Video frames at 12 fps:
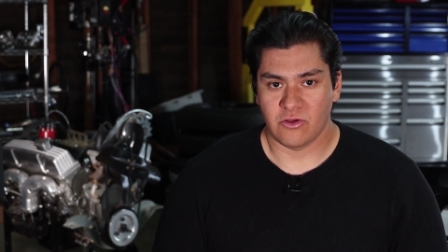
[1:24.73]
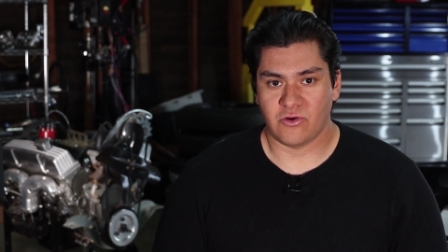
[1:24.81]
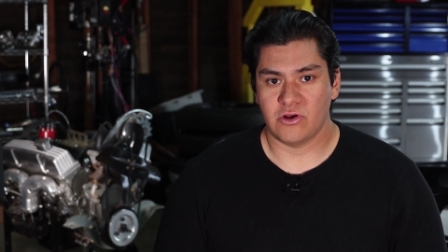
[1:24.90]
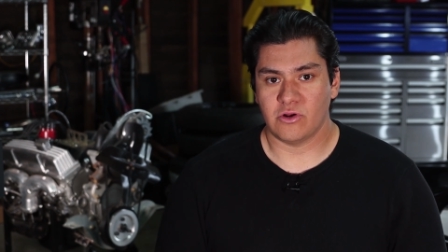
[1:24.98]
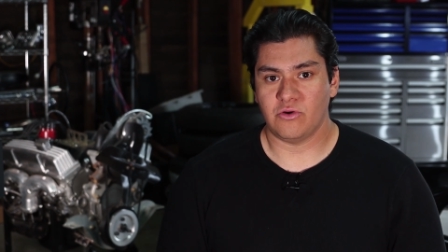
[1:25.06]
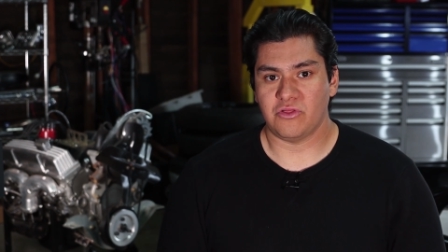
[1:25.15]
The
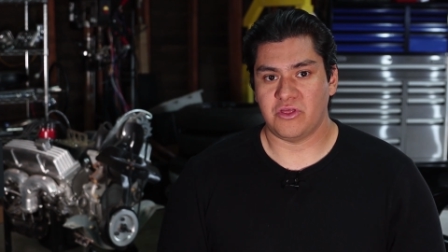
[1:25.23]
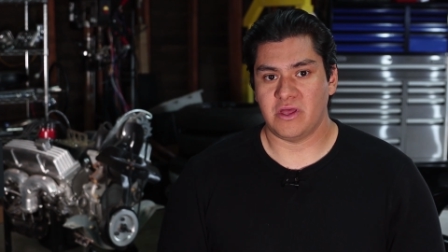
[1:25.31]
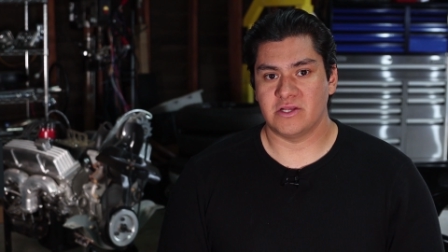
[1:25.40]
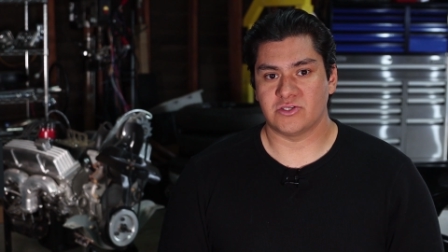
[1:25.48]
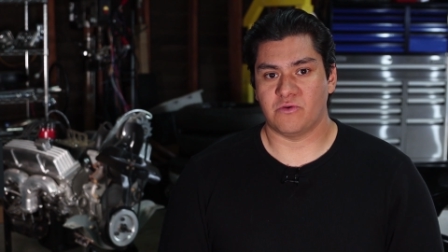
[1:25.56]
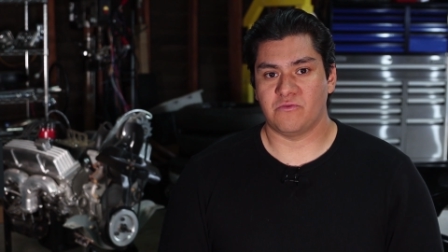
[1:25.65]
critical
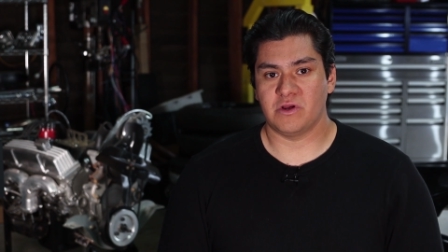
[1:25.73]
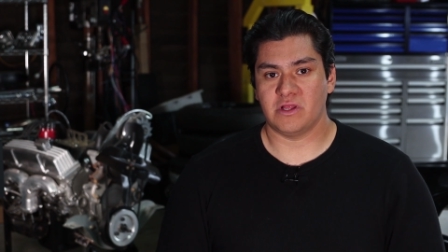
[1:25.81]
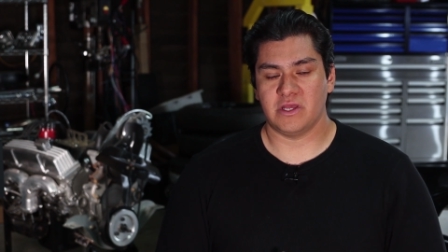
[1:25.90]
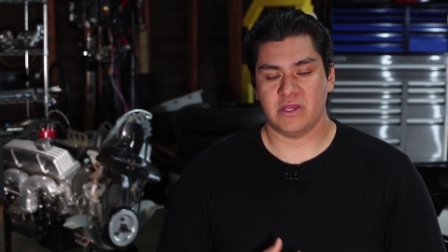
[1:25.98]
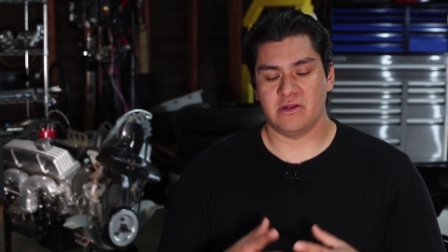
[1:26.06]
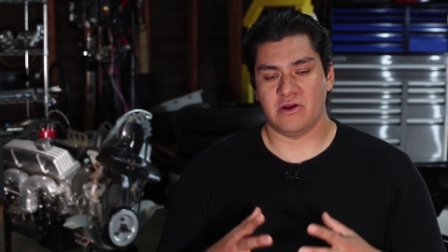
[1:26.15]
things are
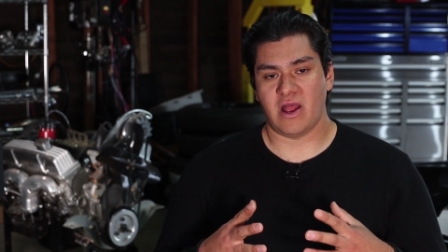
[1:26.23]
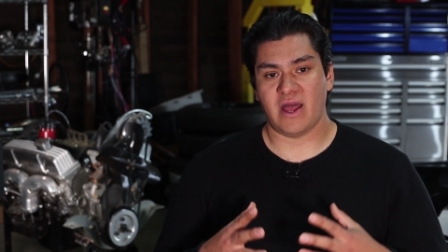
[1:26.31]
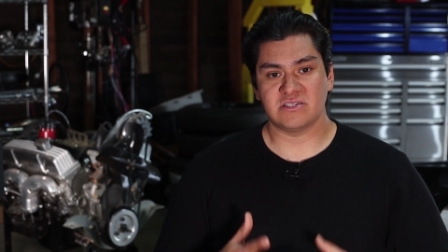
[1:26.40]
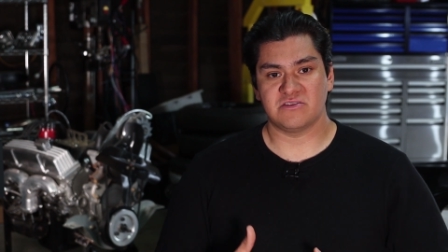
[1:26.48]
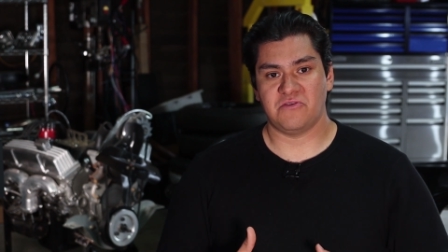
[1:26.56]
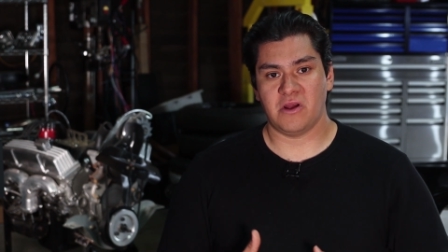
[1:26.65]
really in your
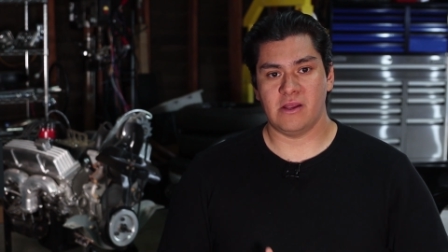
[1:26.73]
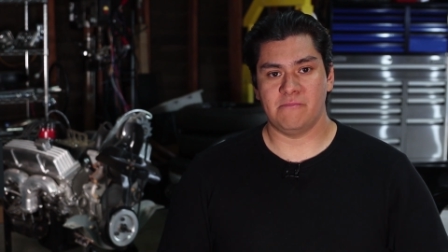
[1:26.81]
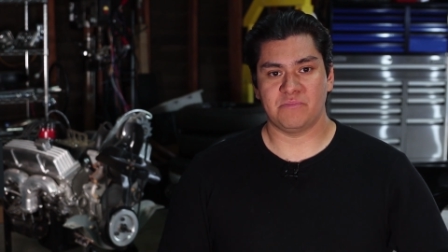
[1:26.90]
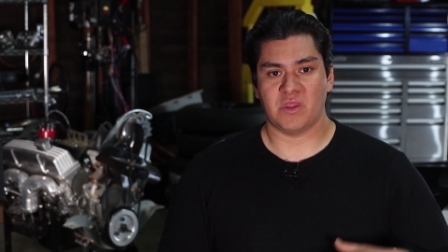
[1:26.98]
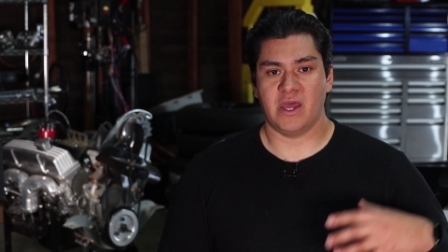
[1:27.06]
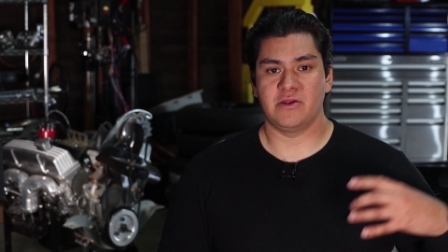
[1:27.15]
X
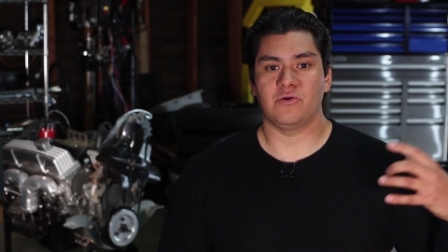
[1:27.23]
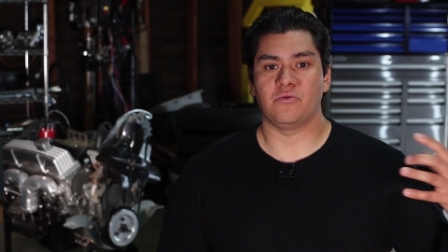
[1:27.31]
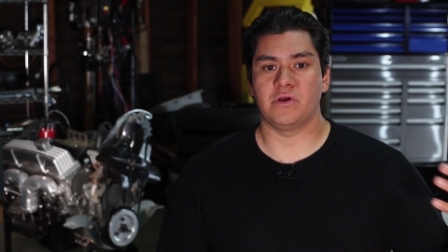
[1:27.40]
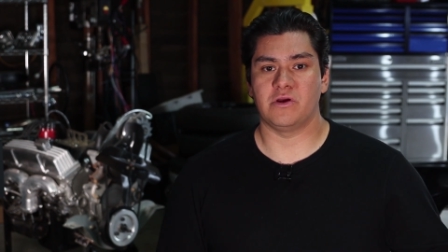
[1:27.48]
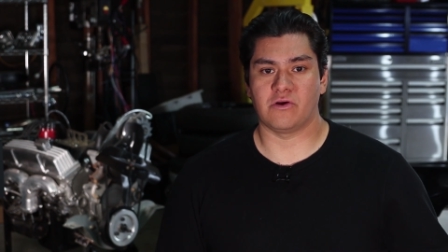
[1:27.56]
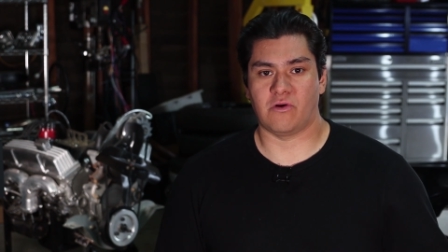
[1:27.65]
frame and your
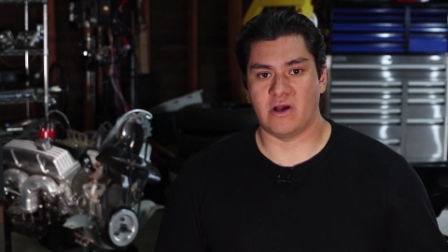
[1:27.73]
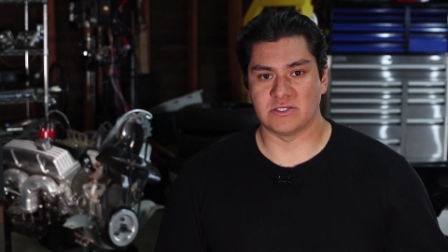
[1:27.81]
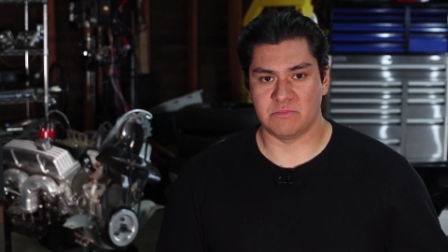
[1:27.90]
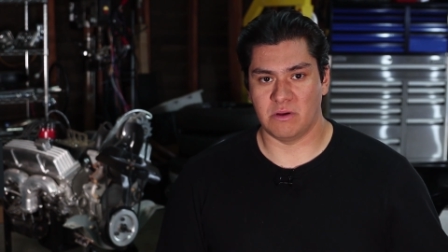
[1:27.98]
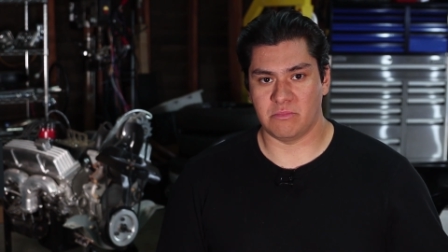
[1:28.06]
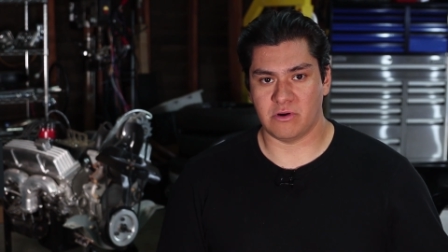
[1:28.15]
rear
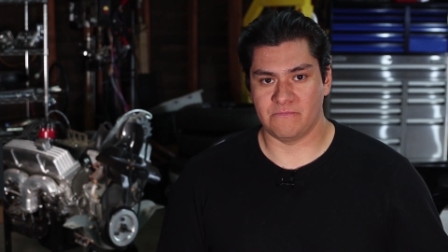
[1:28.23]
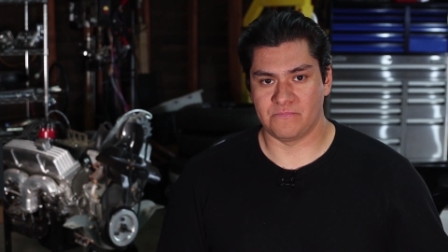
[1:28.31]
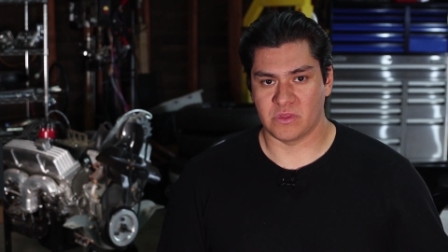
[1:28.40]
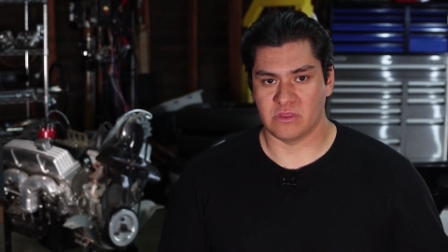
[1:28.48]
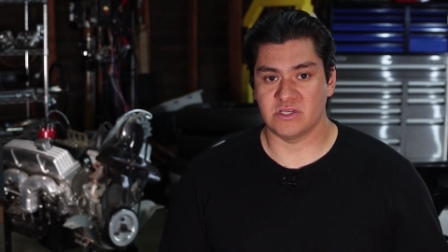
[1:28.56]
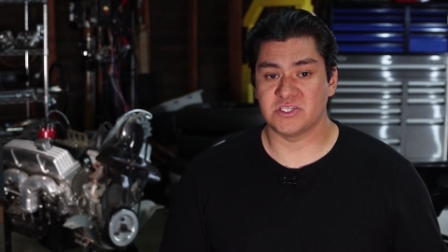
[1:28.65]
cross member.
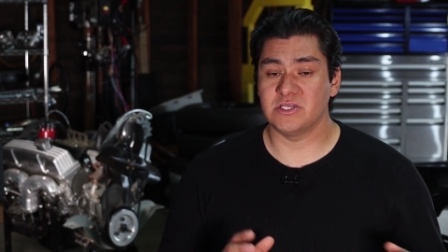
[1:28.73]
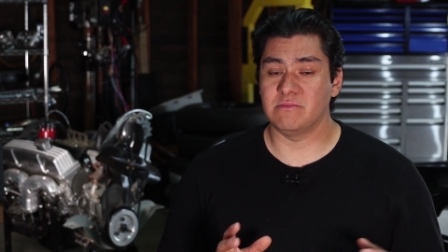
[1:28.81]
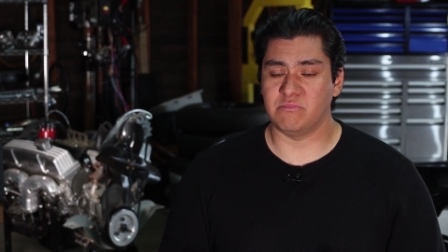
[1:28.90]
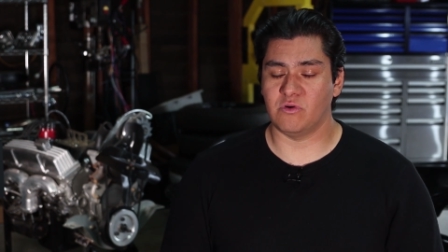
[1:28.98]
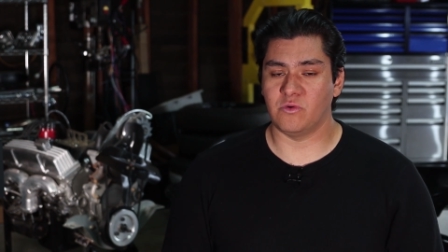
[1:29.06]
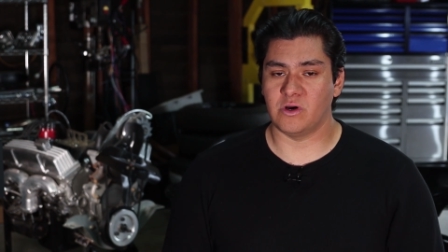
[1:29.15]
The
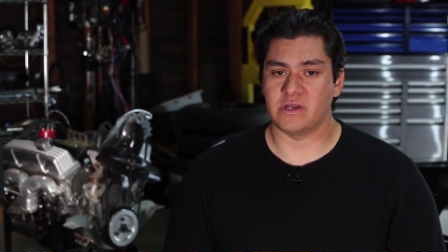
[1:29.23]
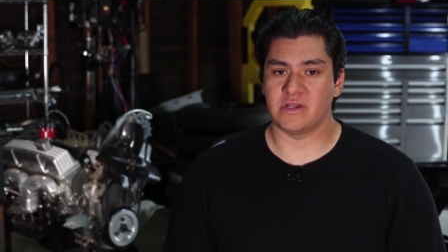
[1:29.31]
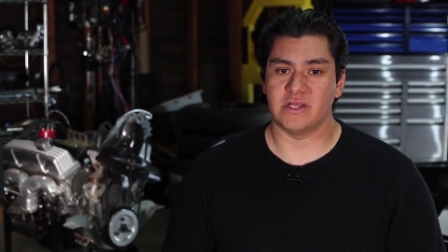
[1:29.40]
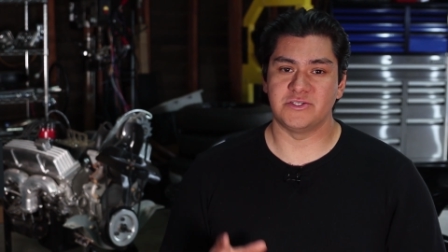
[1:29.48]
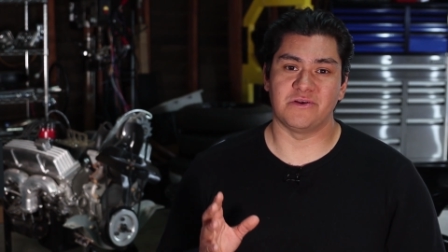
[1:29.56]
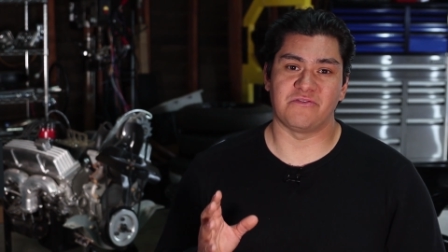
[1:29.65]
simple
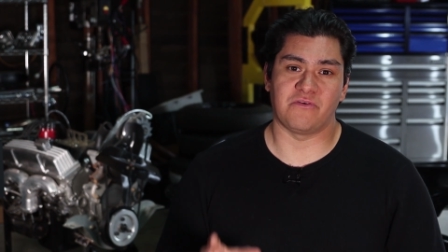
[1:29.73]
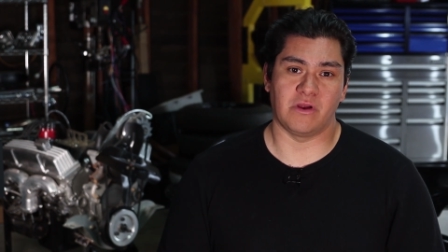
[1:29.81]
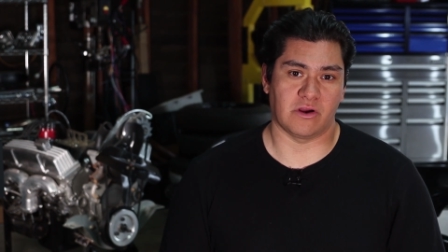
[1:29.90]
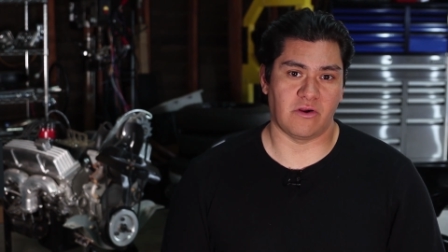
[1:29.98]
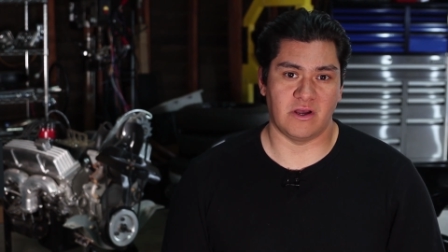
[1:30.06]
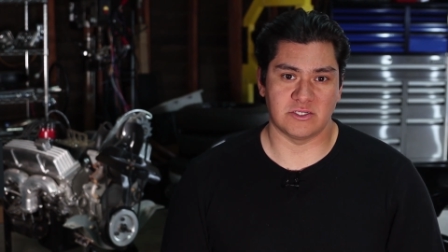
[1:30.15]
one is your
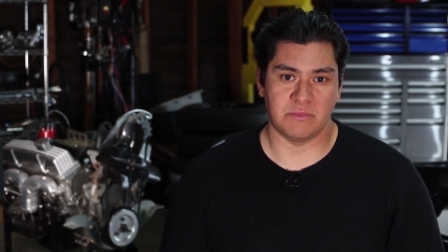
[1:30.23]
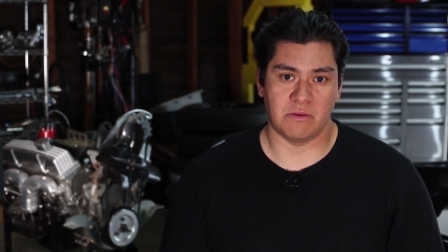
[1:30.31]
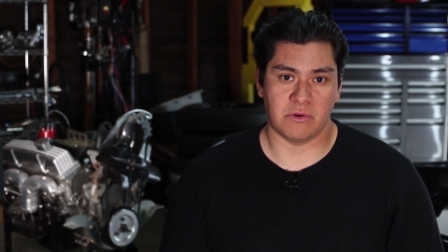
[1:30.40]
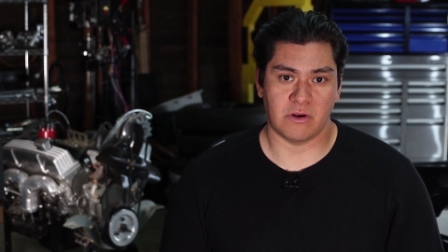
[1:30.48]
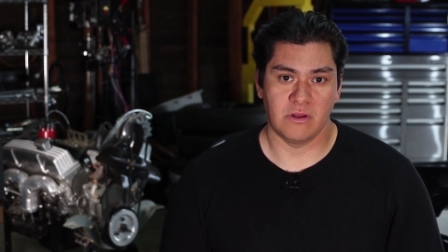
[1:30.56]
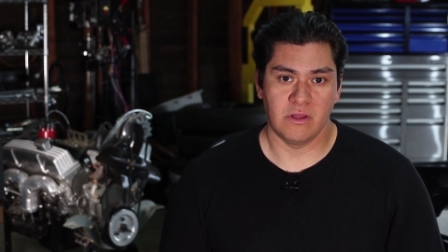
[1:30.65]
front cross
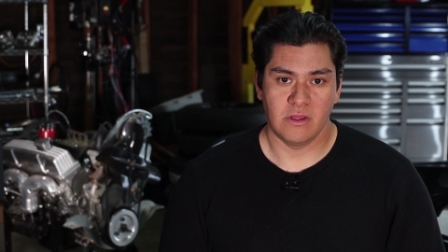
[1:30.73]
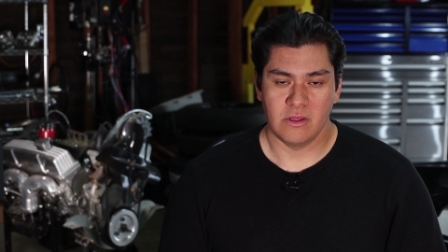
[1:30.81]
member.